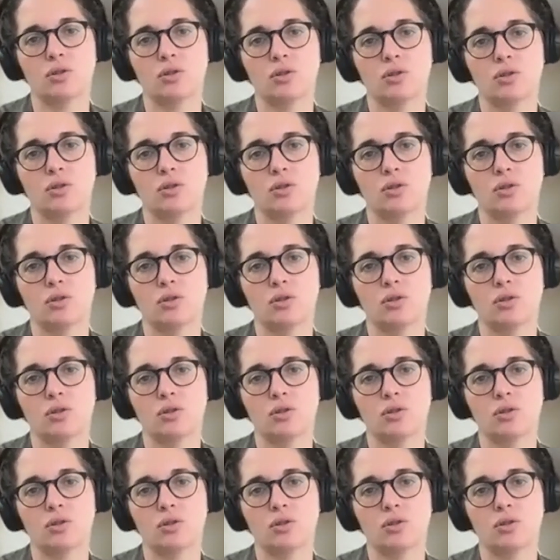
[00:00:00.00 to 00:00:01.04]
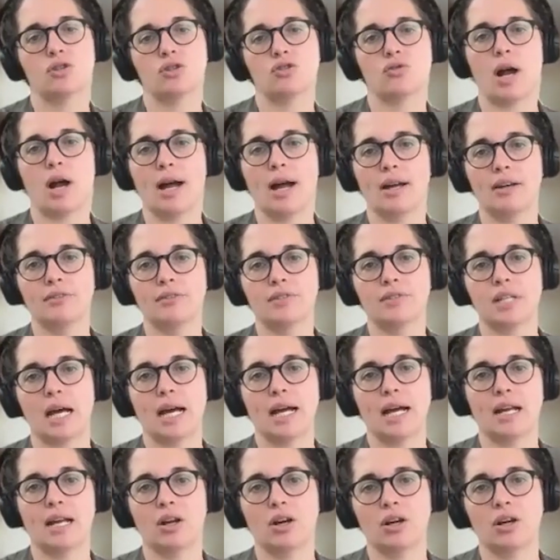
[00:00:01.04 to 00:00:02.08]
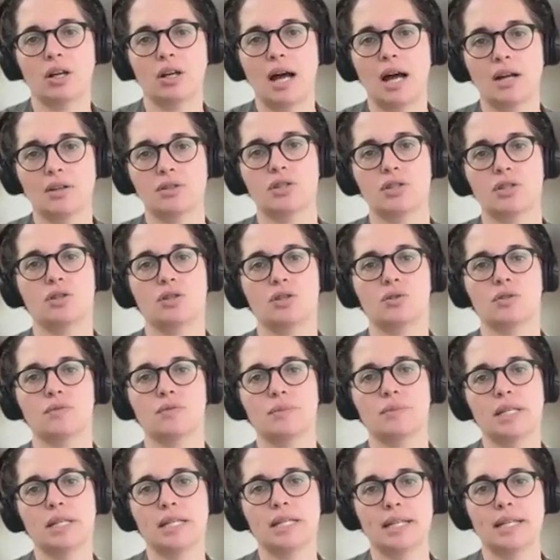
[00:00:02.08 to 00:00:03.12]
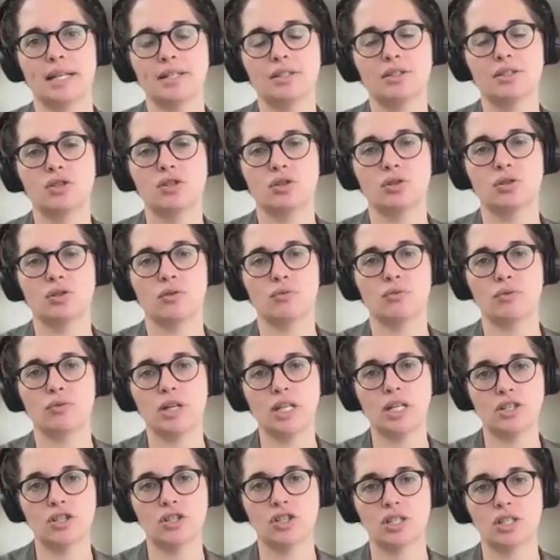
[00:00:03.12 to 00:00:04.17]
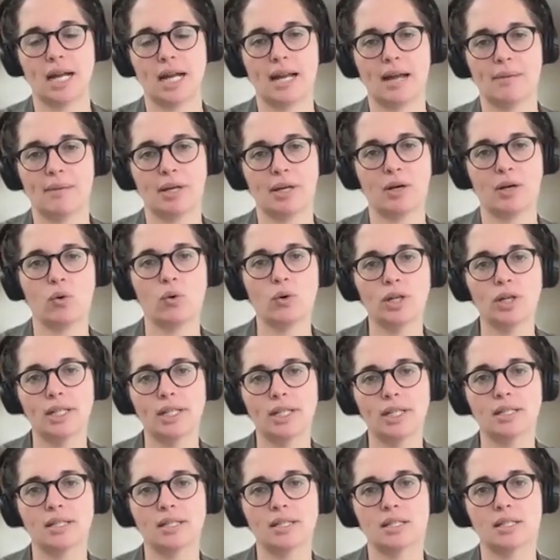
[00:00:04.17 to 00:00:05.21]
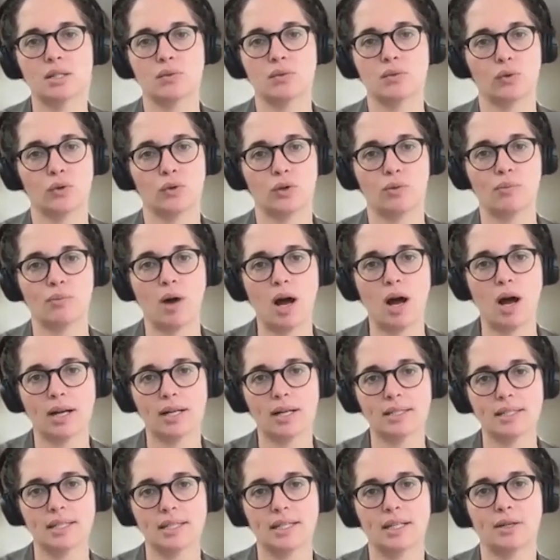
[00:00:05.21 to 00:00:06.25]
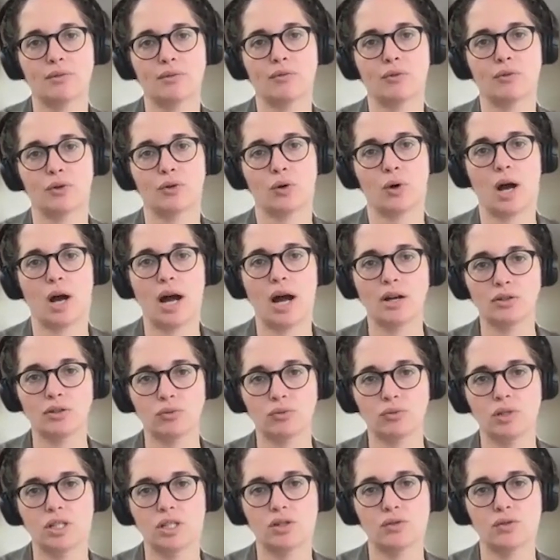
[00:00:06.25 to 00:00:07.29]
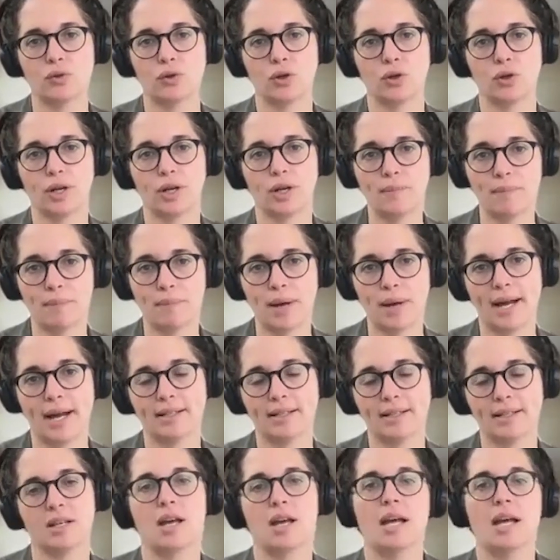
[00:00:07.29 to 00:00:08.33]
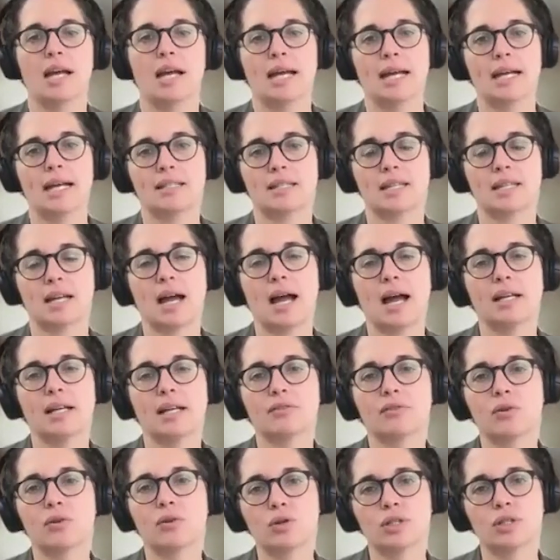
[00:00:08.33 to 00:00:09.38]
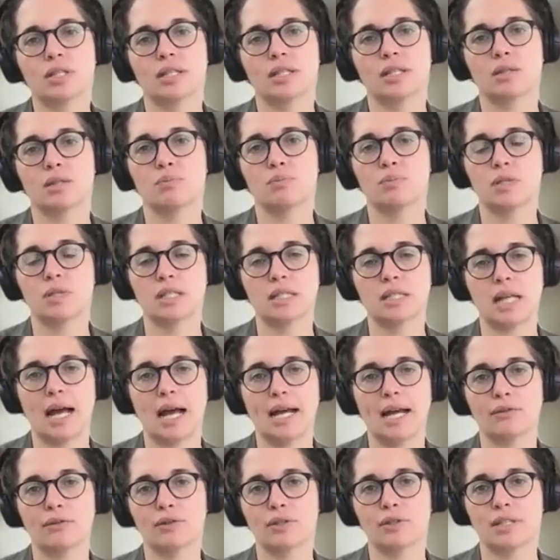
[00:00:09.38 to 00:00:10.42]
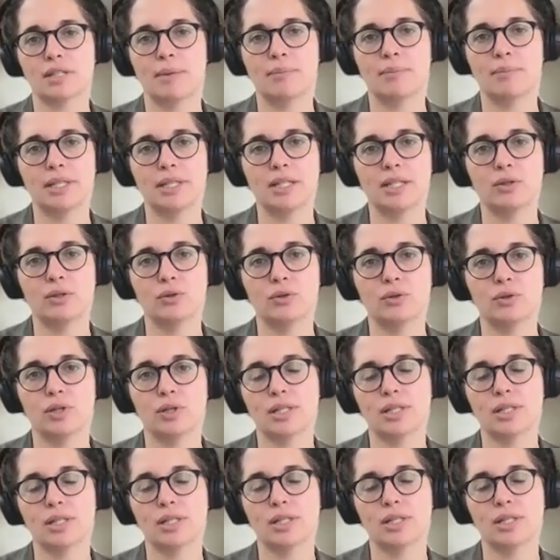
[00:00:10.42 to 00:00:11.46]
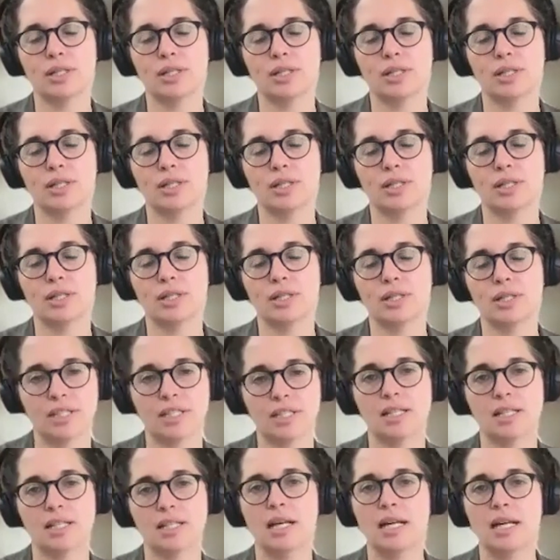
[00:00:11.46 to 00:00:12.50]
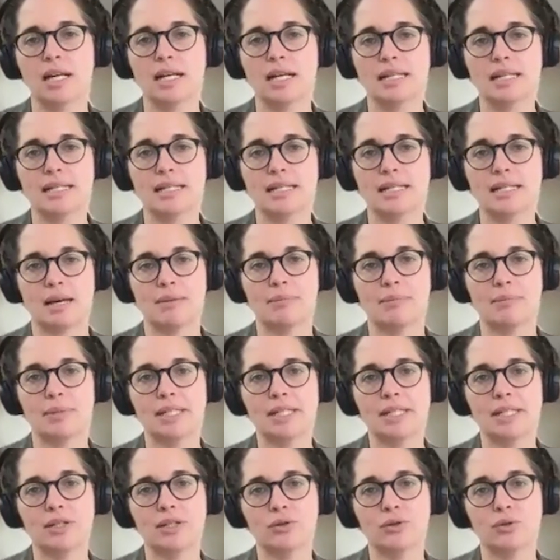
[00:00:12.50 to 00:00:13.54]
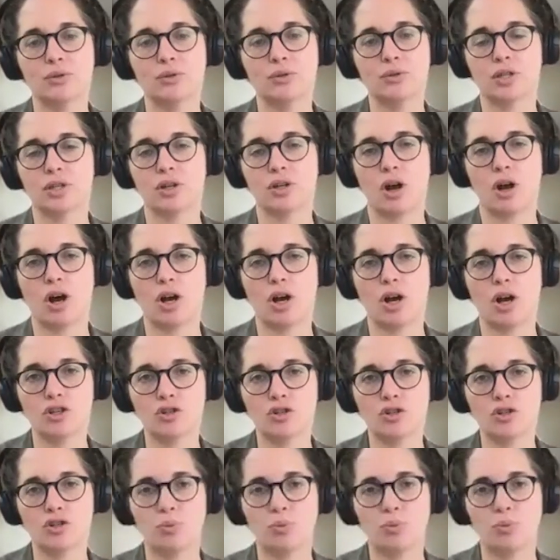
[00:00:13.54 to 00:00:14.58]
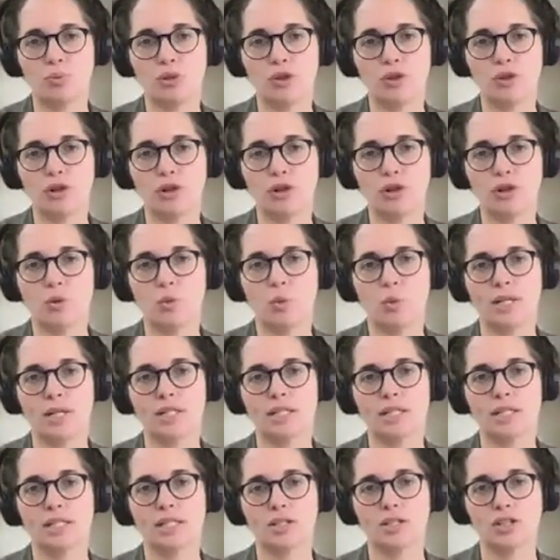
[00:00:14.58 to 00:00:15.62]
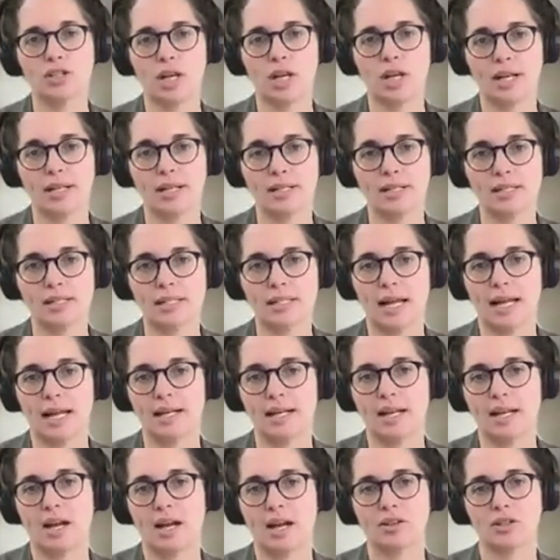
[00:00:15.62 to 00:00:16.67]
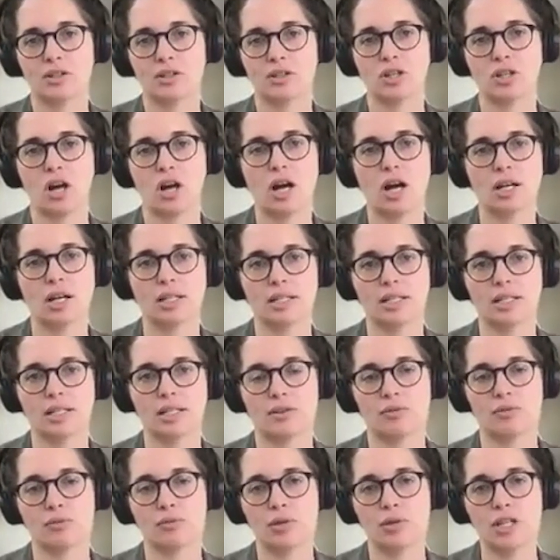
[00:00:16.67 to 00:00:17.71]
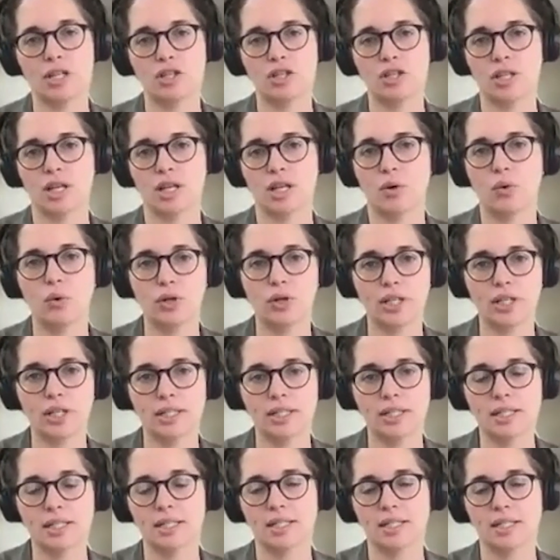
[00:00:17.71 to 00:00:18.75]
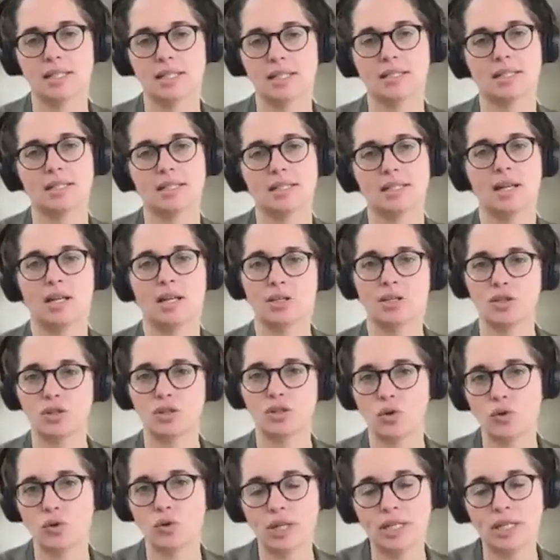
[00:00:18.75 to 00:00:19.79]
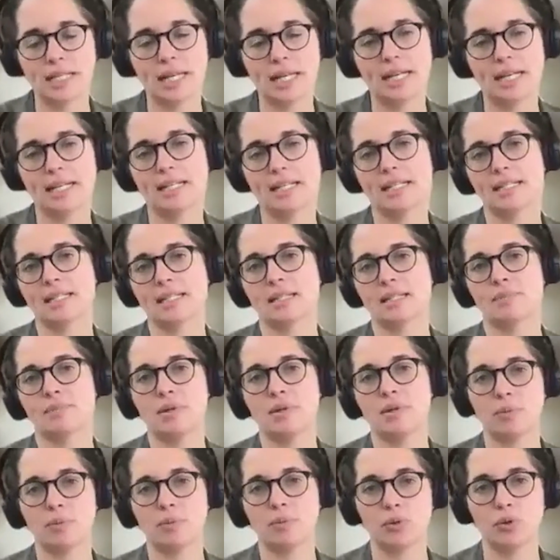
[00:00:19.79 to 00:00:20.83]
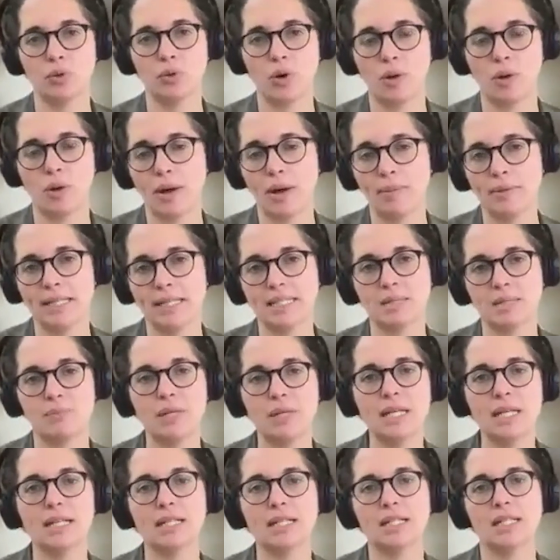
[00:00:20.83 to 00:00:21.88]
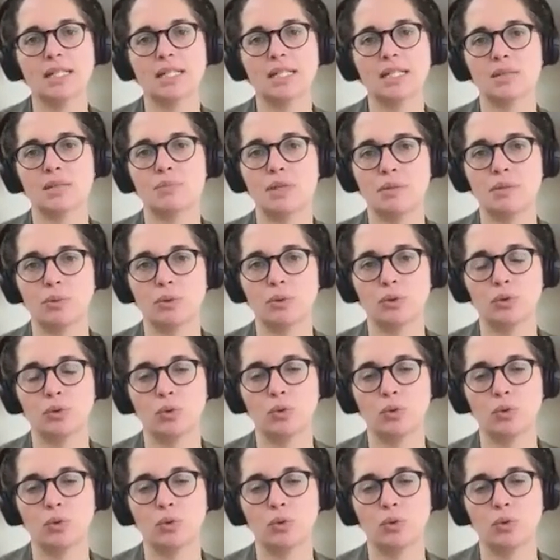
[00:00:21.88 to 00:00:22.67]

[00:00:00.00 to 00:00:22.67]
to drive dialogue, how to use media to reach dynamic audiences for your marketing, for your outreach, for your impact. It's the kind of course that's designed for somebody who is a communications officer at a nonprofit, somebody who's an entrepreneur wanting to understand how to target and reach their audiences, storytellers, people who are public speakers, people who yeah.